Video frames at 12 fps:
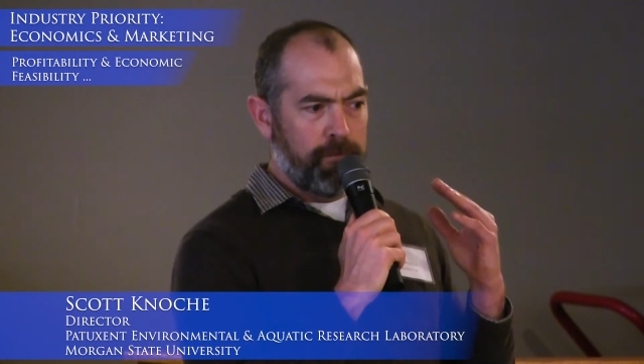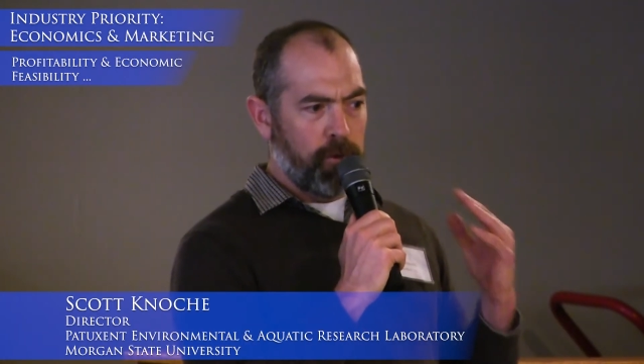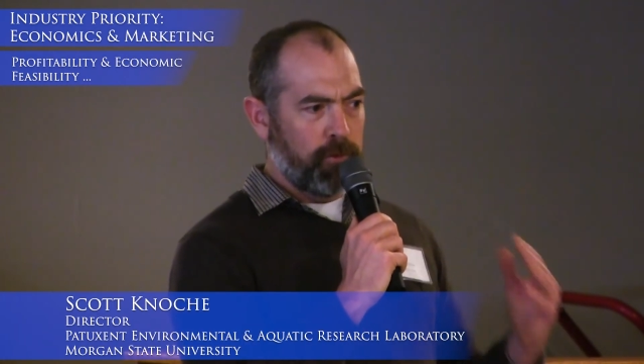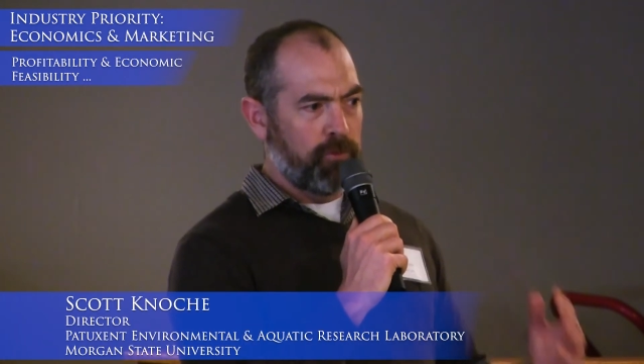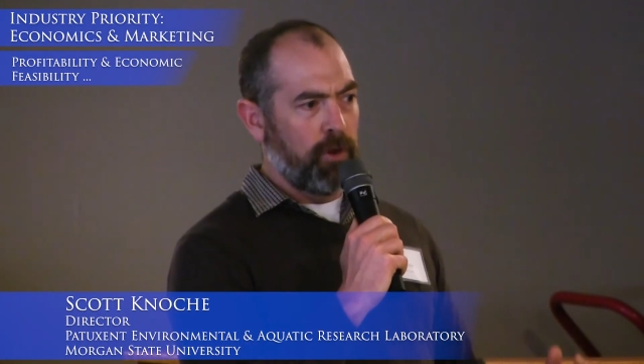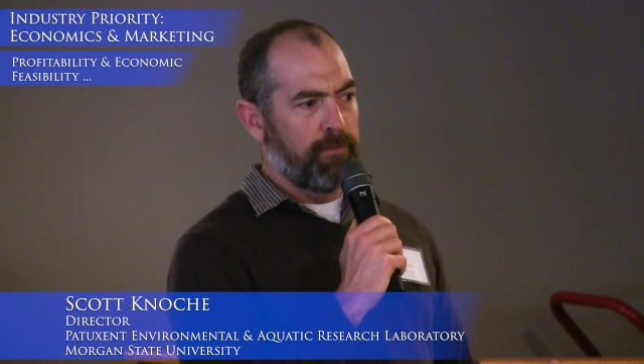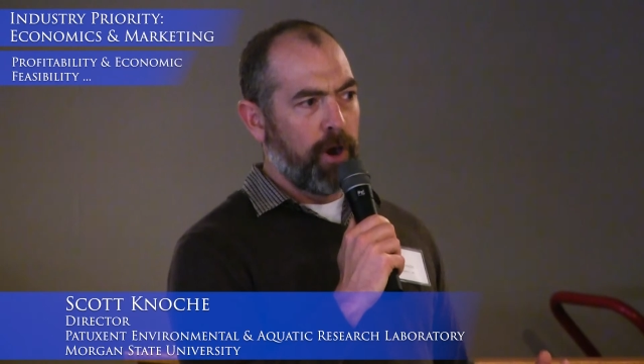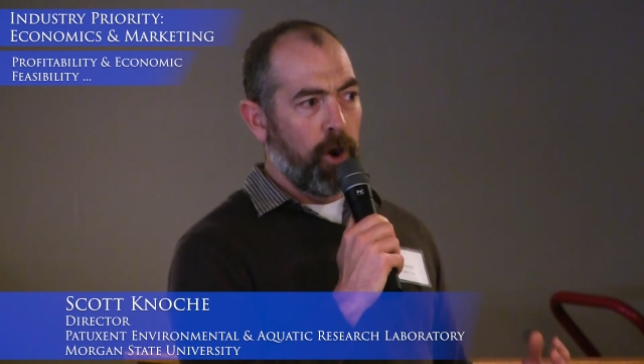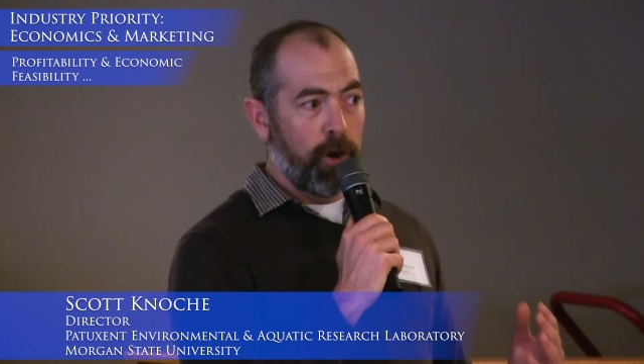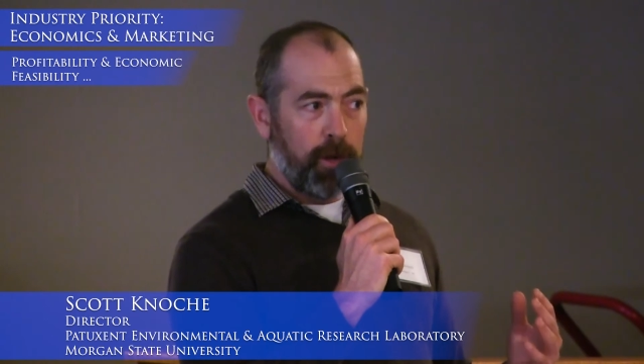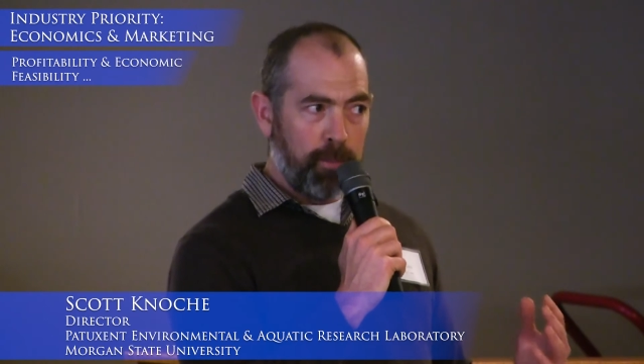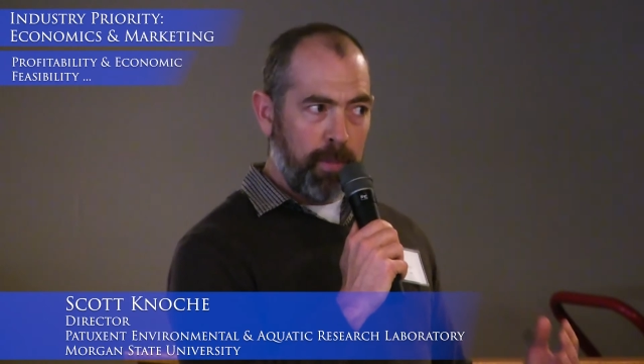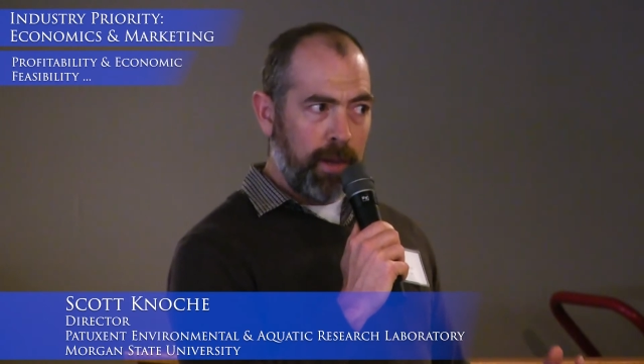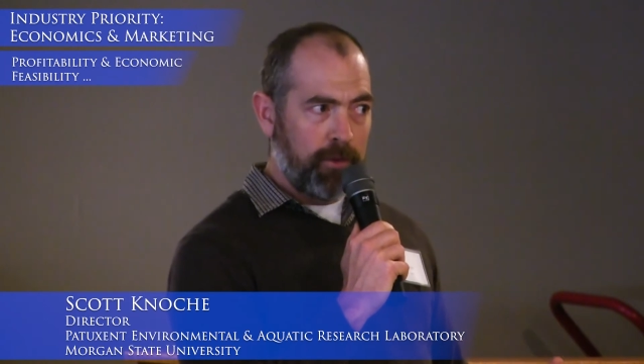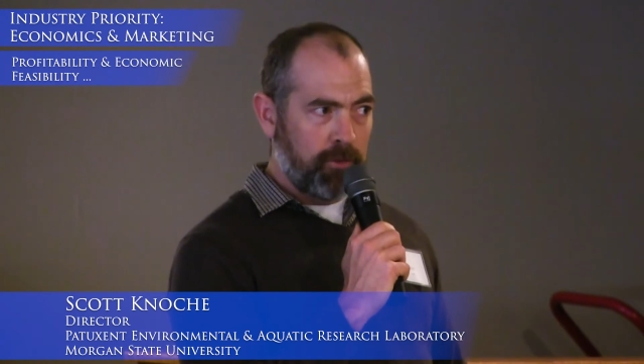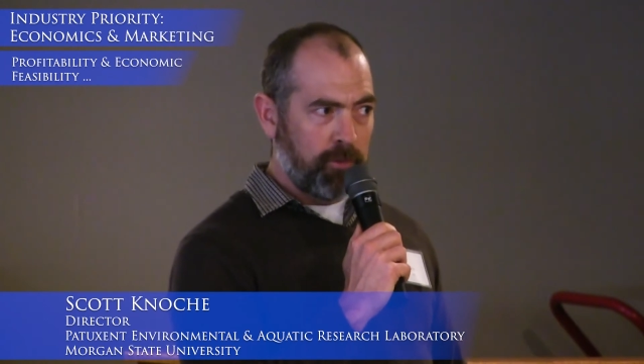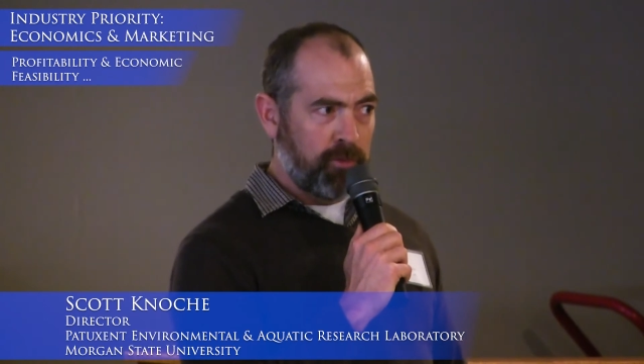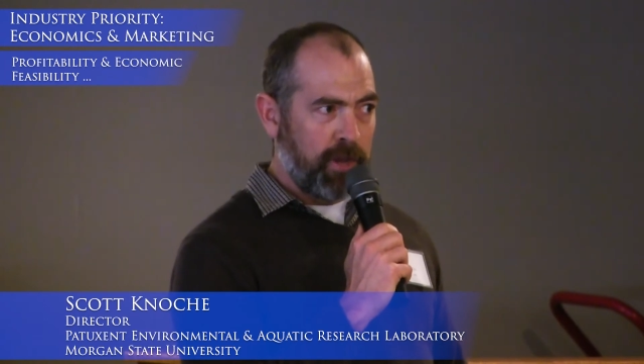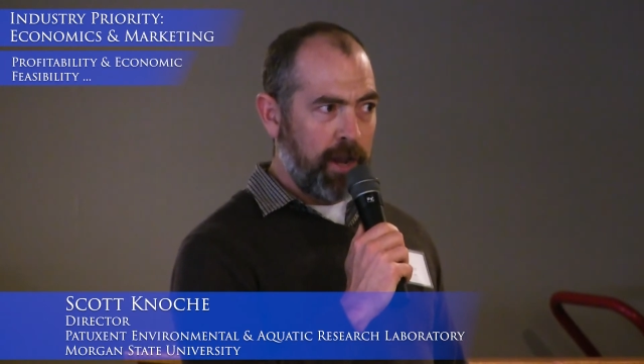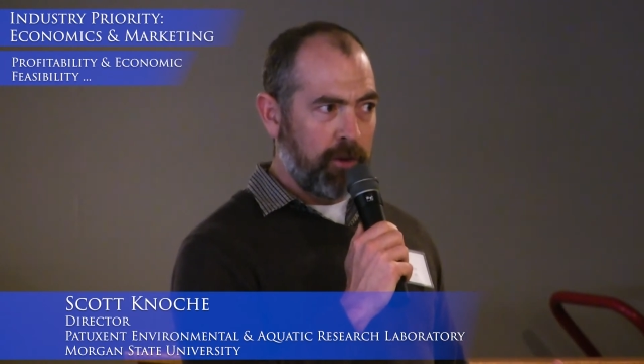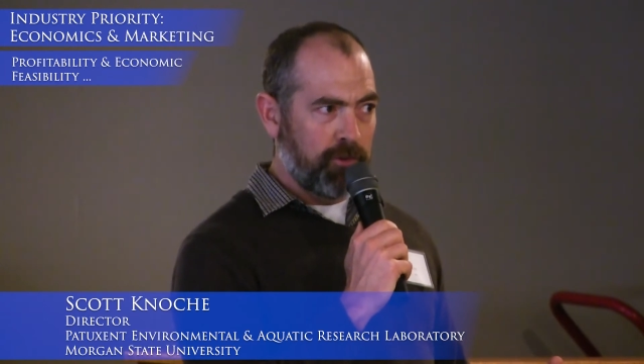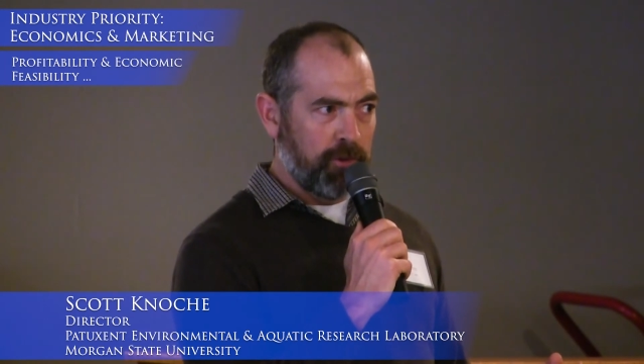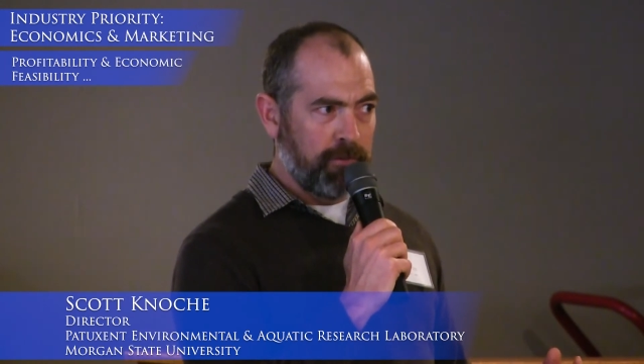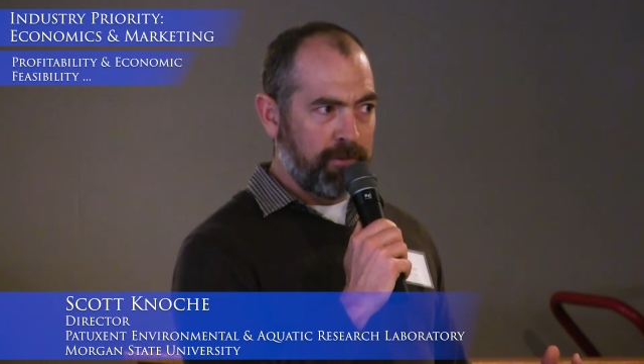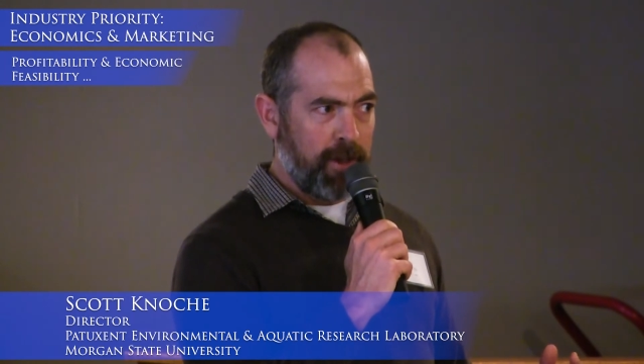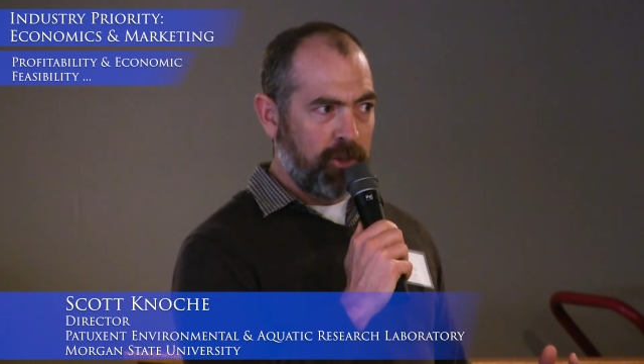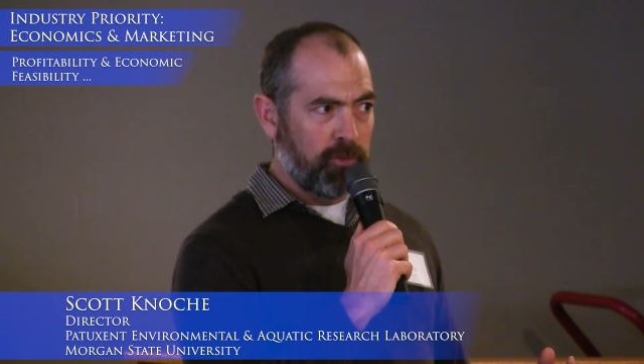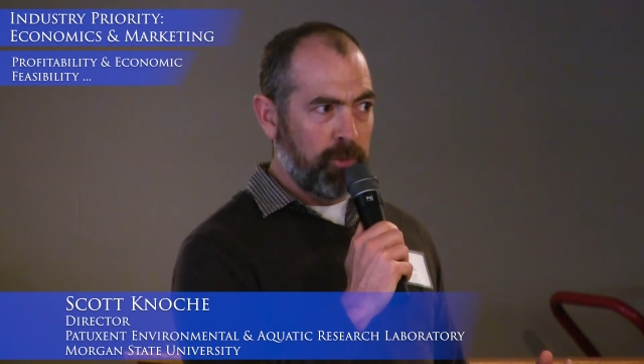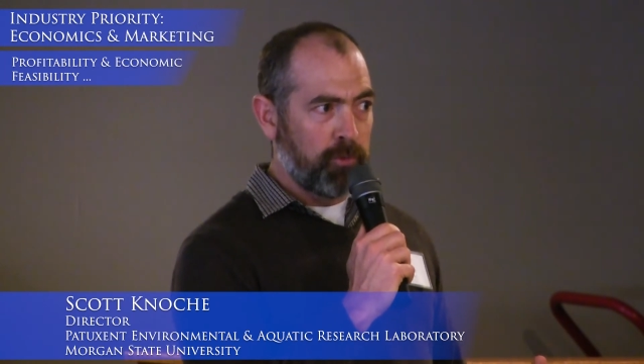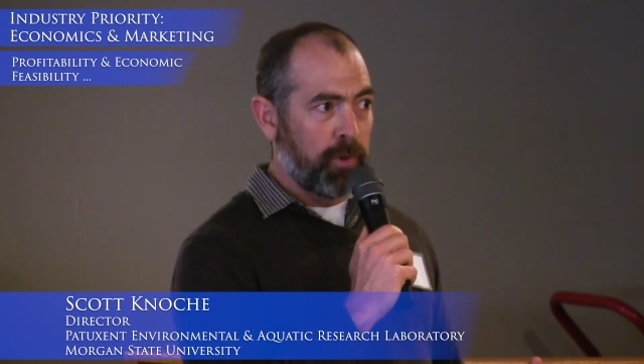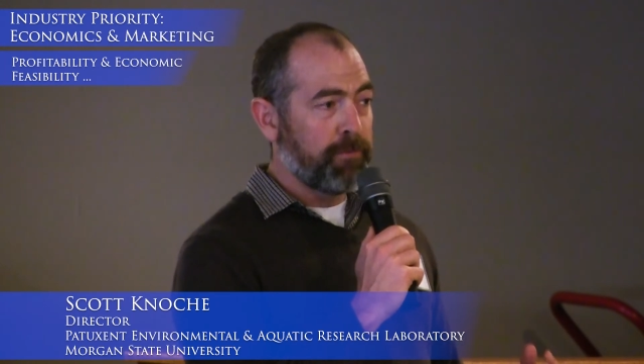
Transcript: folks that have already made substantial investments,